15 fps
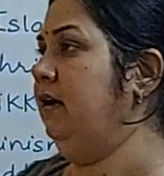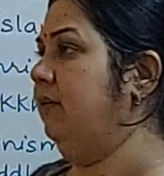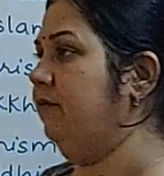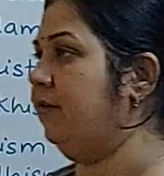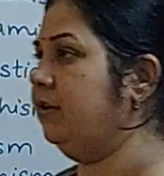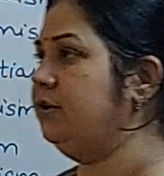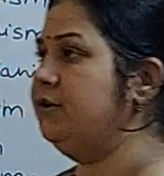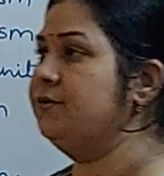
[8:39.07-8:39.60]

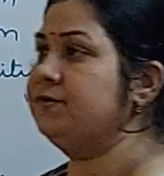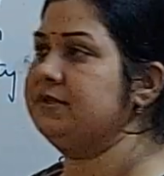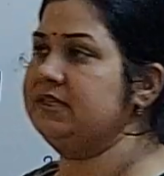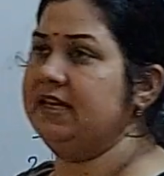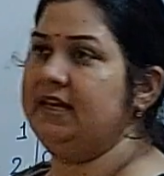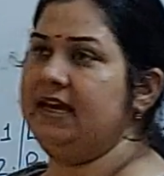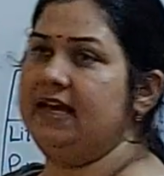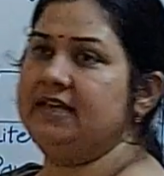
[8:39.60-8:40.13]
what you
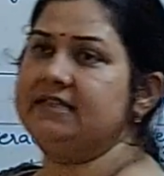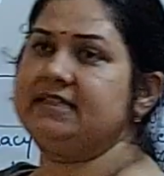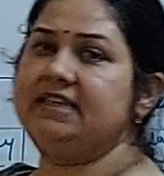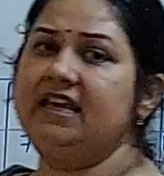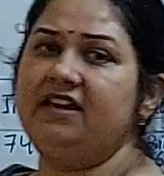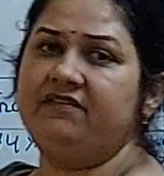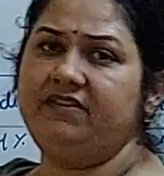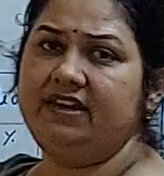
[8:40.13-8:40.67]
say as
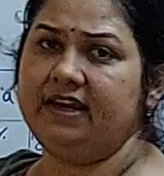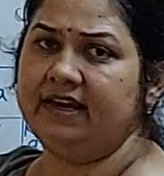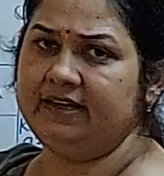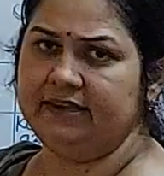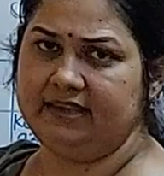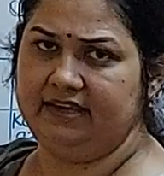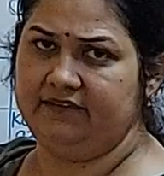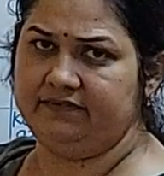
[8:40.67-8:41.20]
Devi
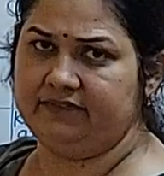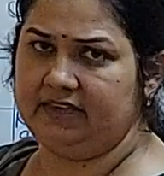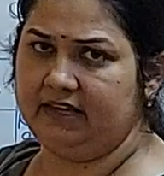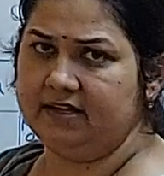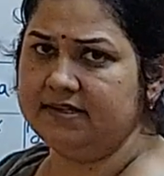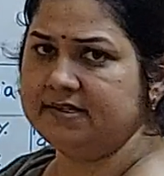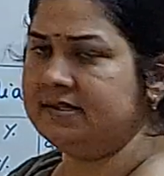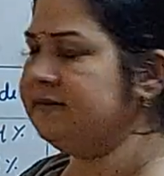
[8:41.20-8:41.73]
and
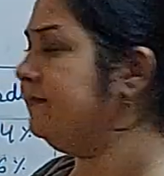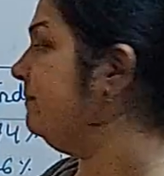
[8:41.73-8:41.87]
Devtas.